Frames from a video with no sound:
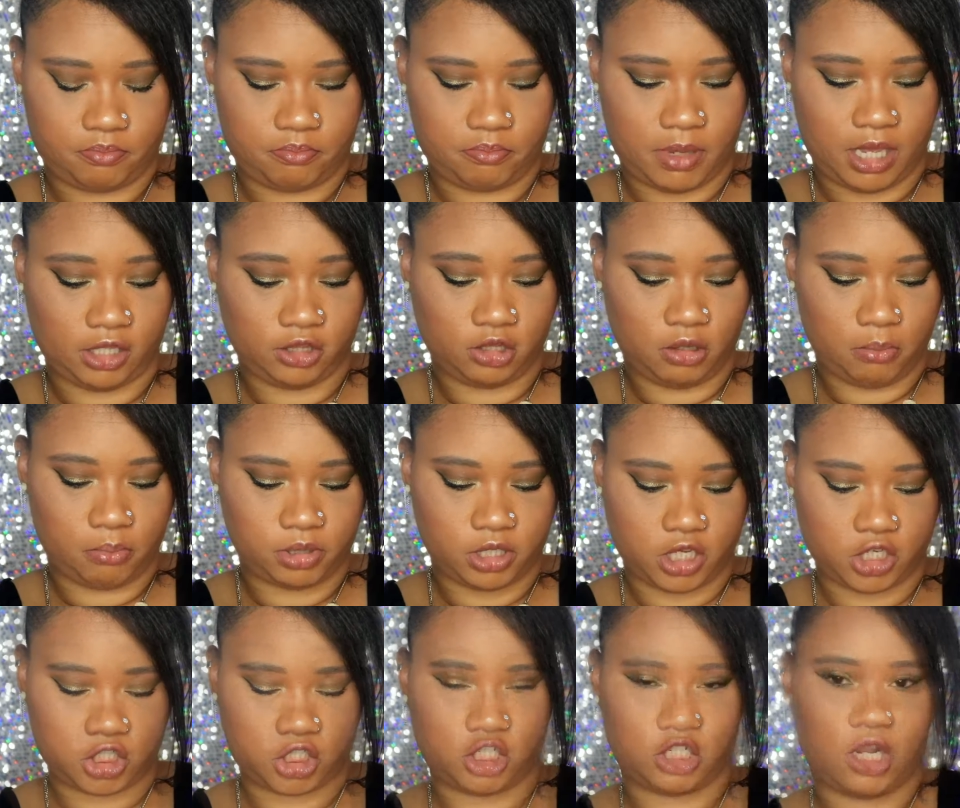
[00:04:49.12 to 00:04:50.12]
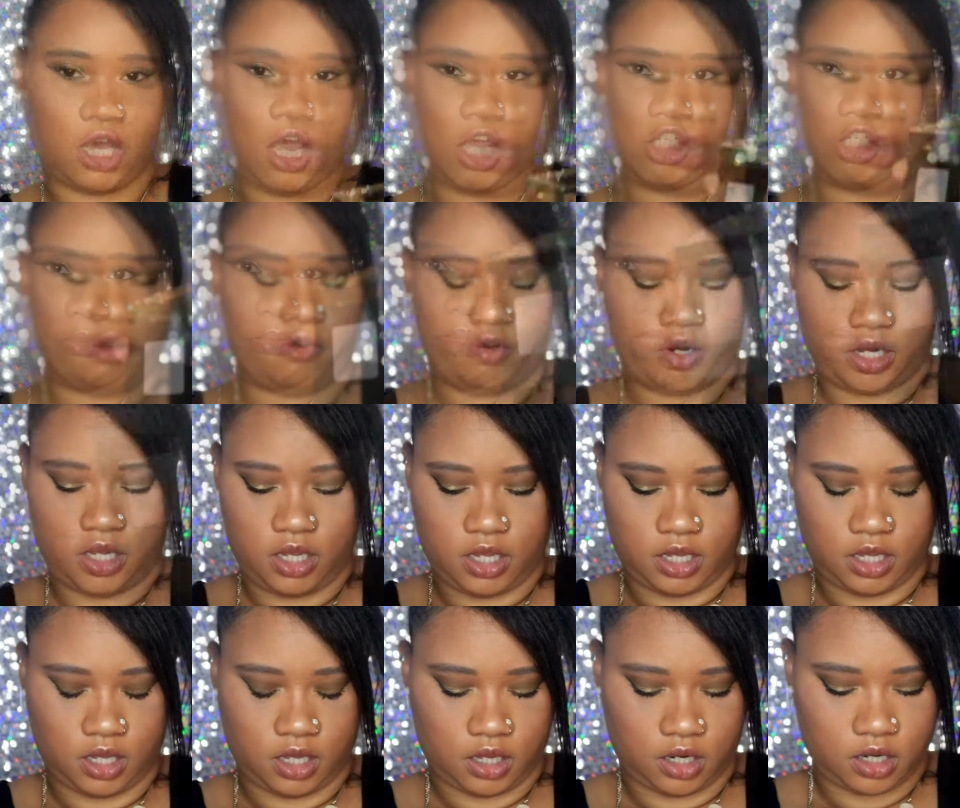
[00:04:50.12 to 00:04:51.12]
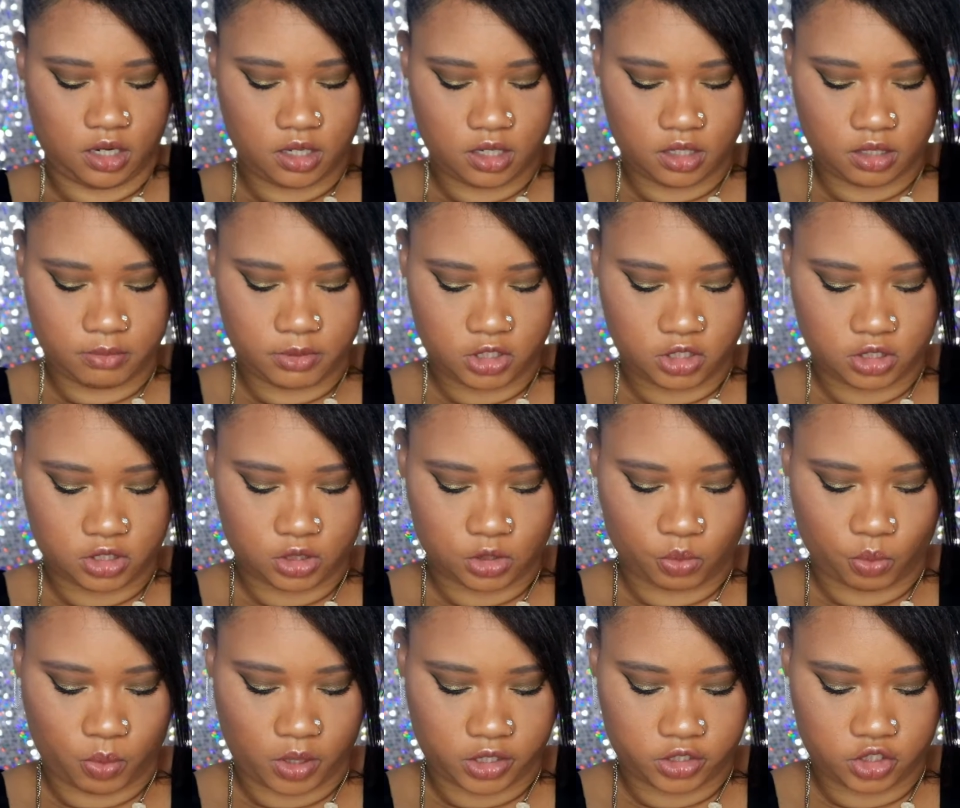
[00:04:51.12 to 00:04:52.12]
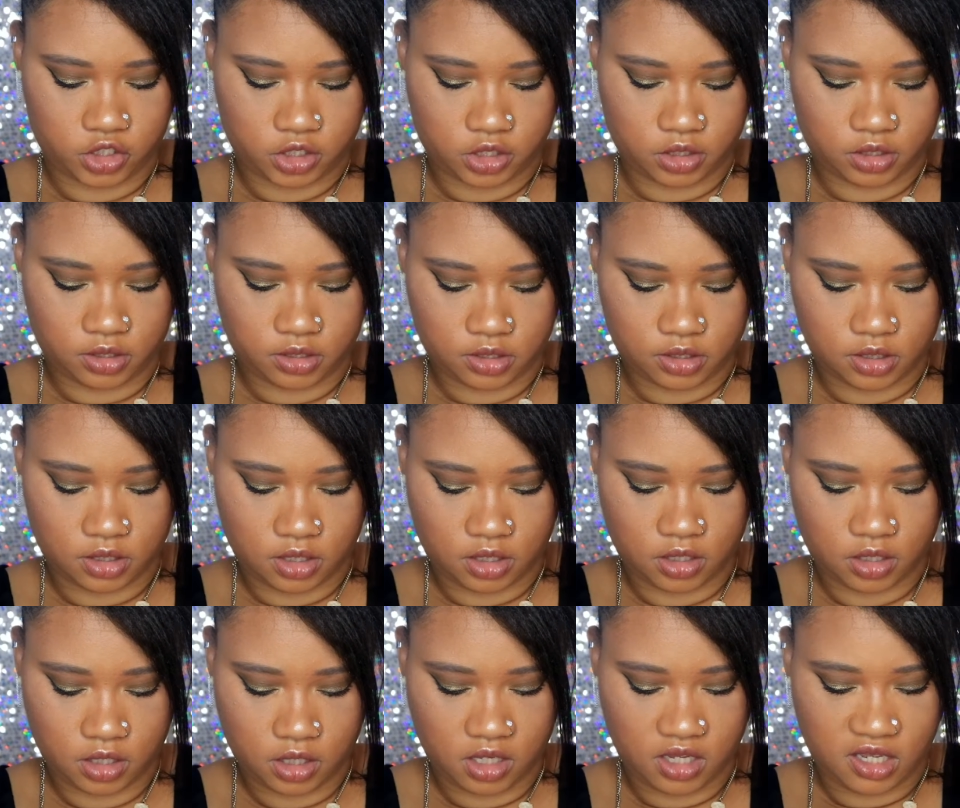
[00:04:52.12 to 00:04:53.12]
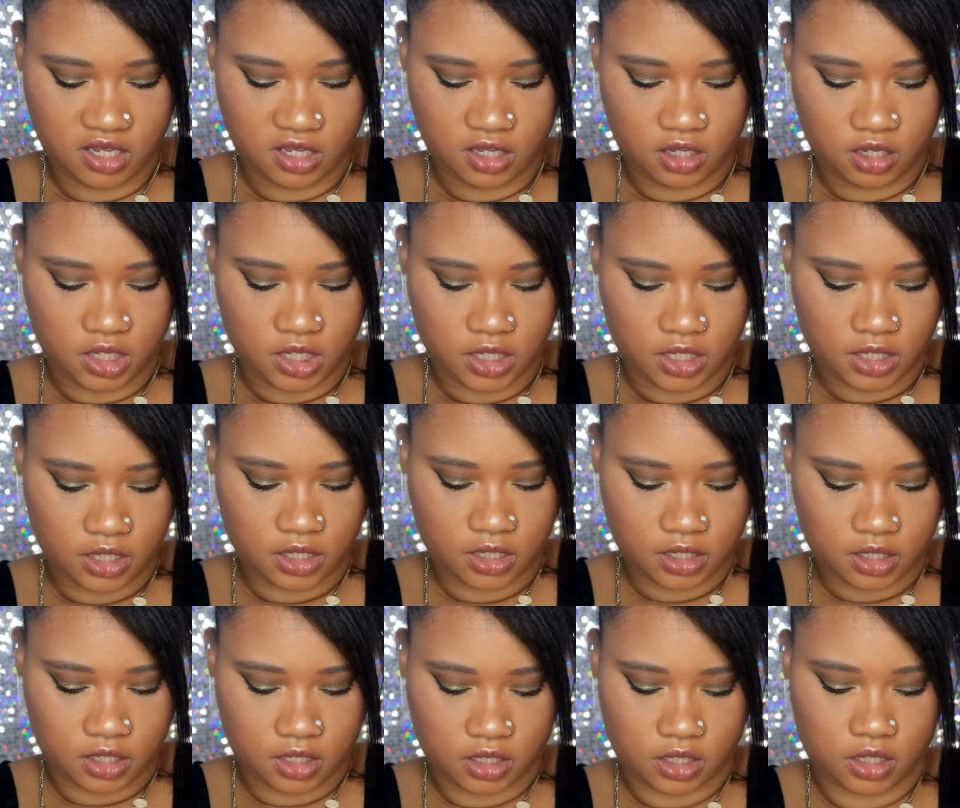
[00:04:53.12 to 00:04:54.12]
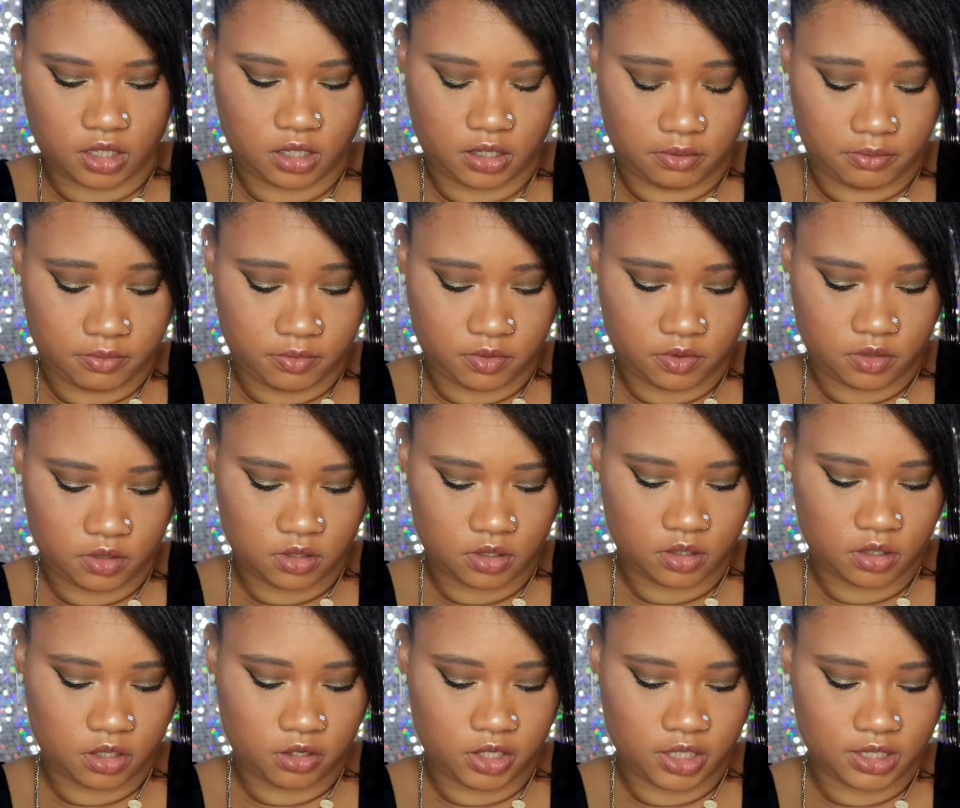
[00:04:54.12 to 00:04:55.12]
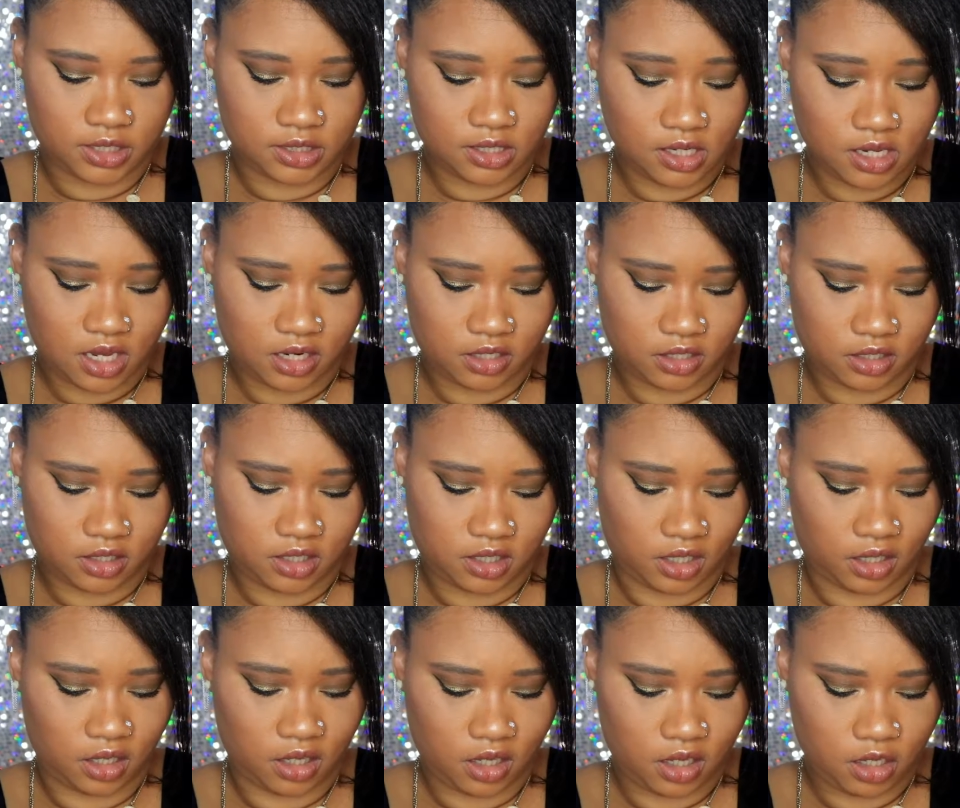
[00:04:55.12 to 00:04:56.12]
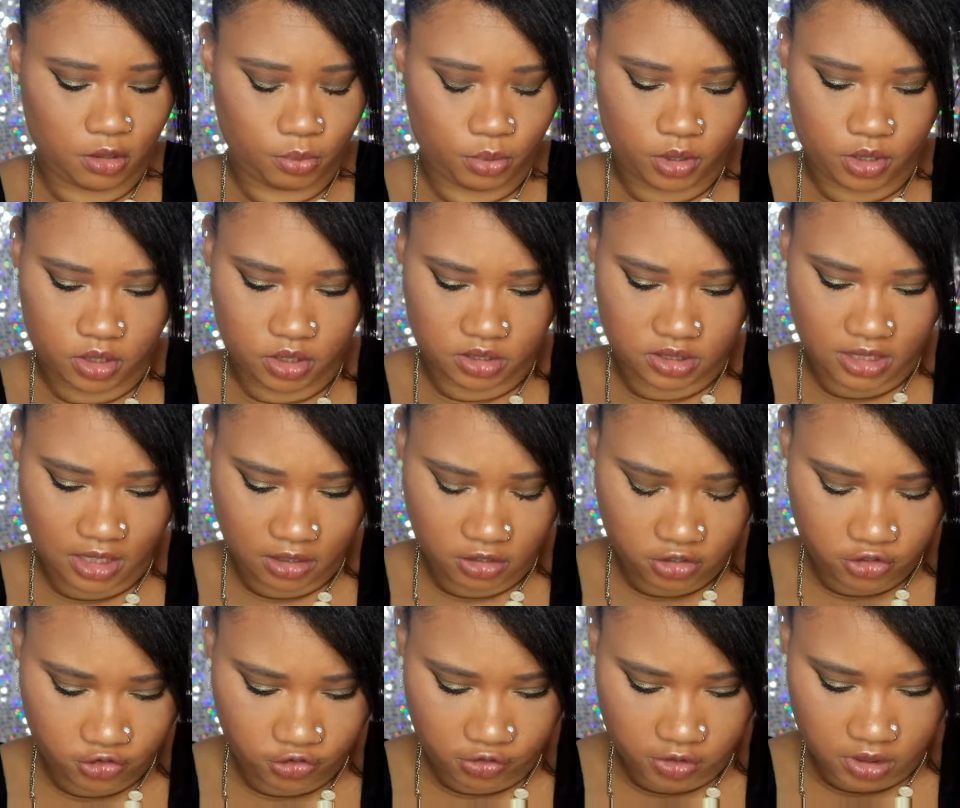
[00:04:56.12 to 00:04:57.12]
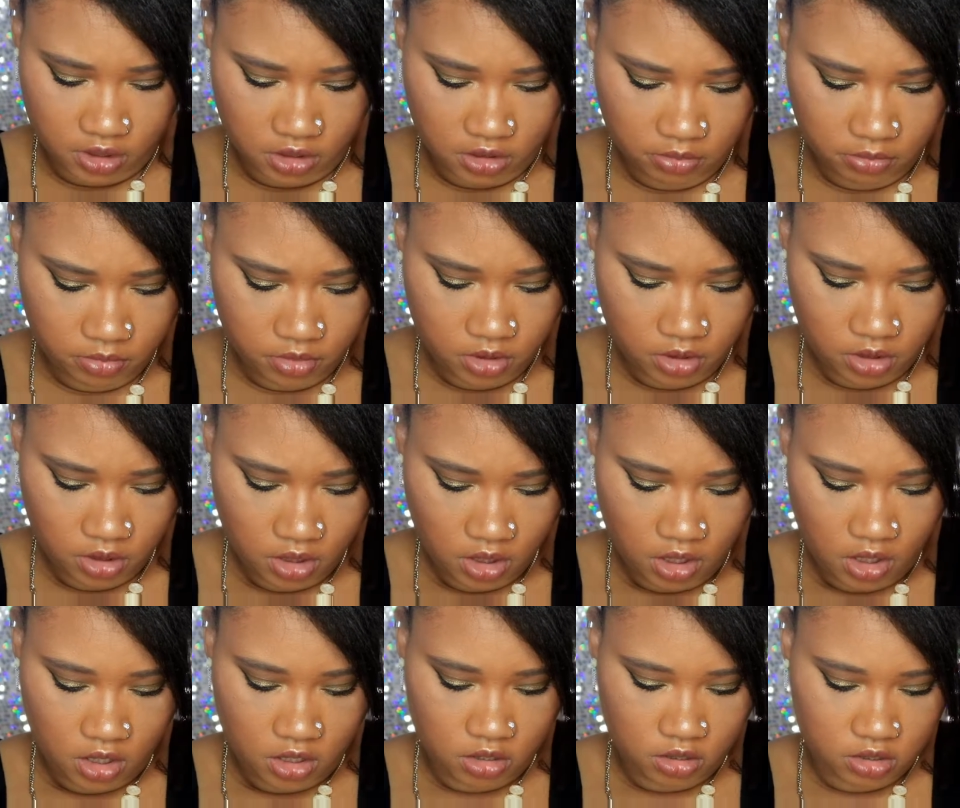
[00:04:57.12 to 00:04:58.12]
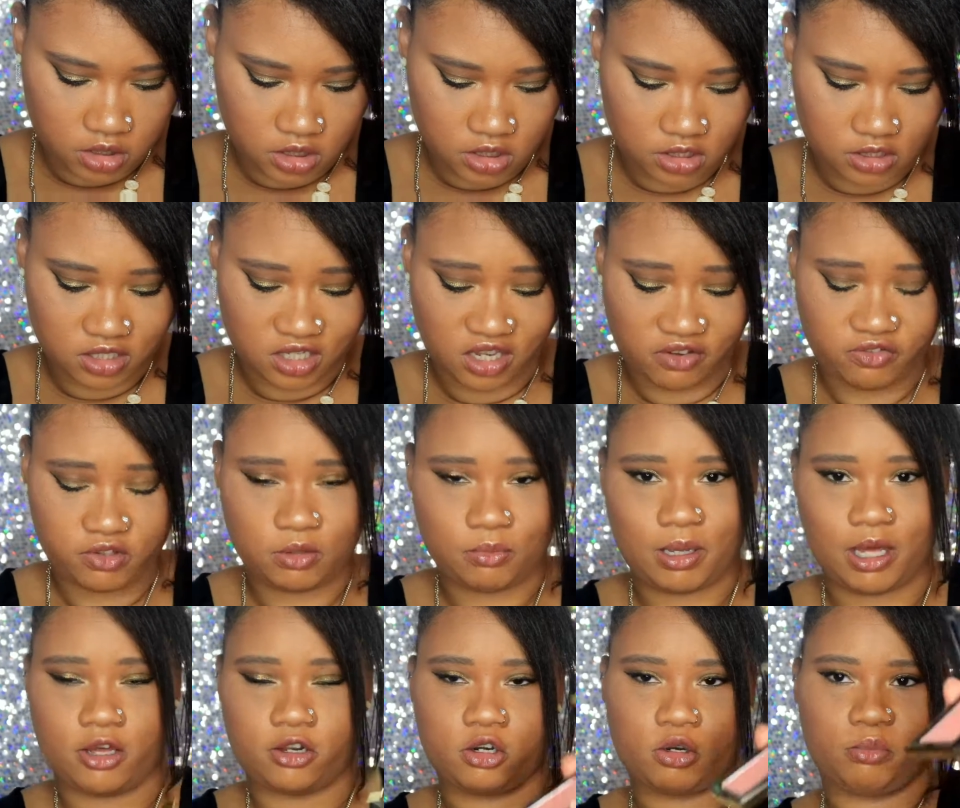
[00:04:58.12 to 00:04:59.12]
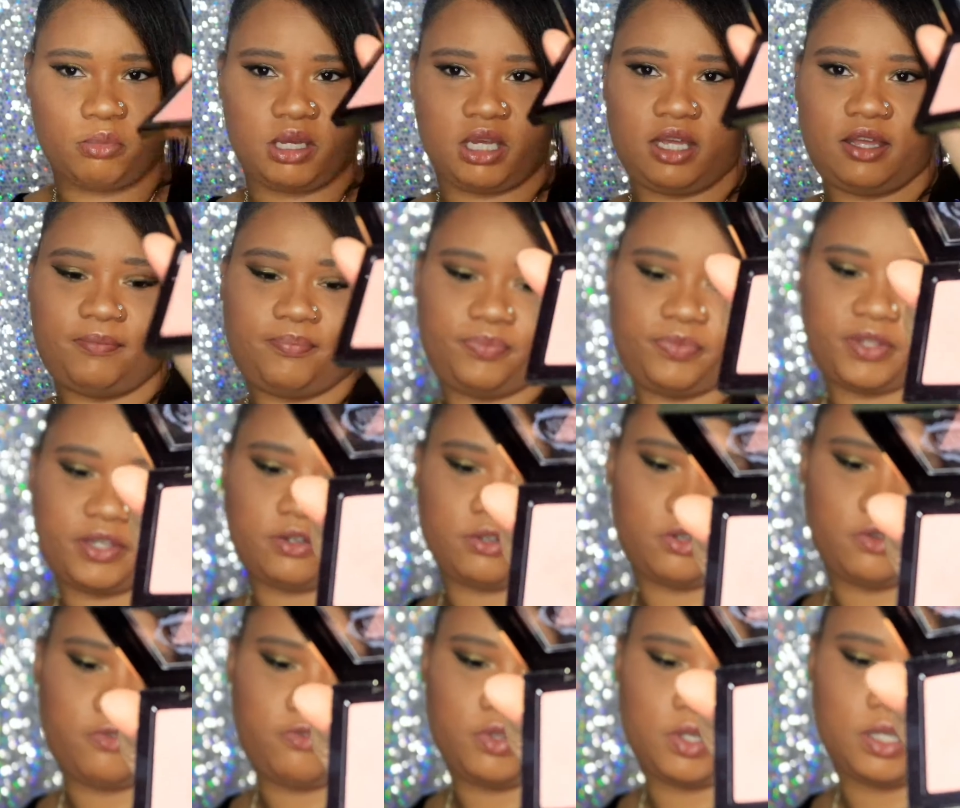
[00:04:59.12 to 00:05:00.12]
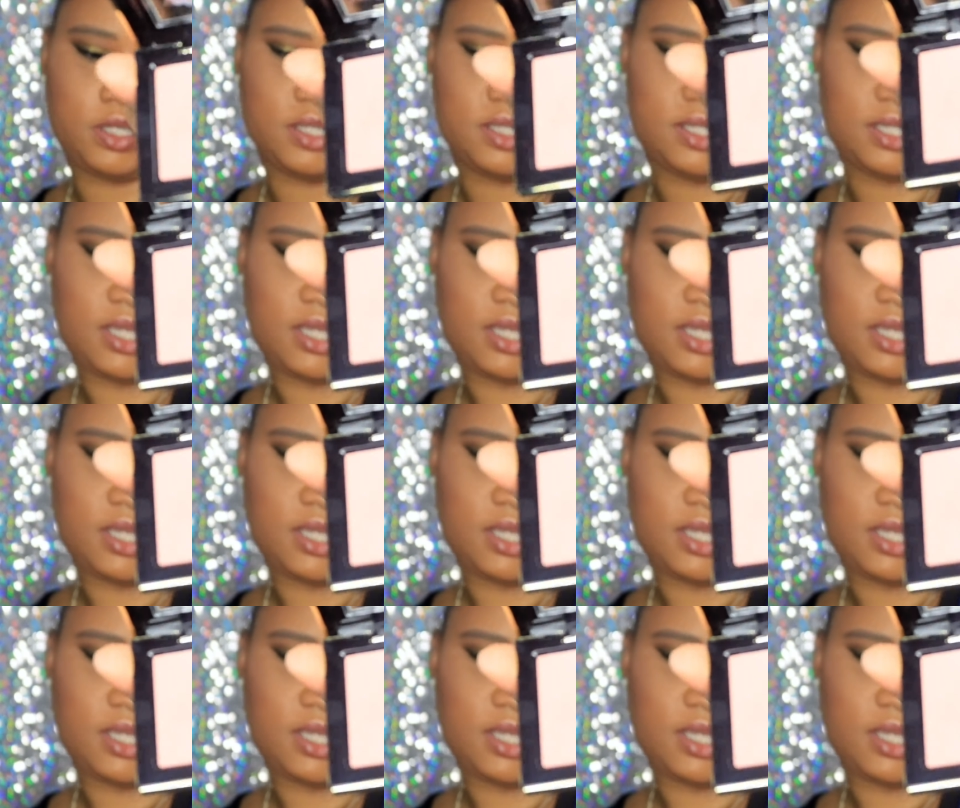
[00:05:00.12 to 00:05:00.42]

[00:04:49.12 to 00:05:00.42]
Make Them Blush and Hush. Alright, and let me just swatch this. There is a lot of kick up. Is that cream? No, this is definitely powder, but I don't know if you can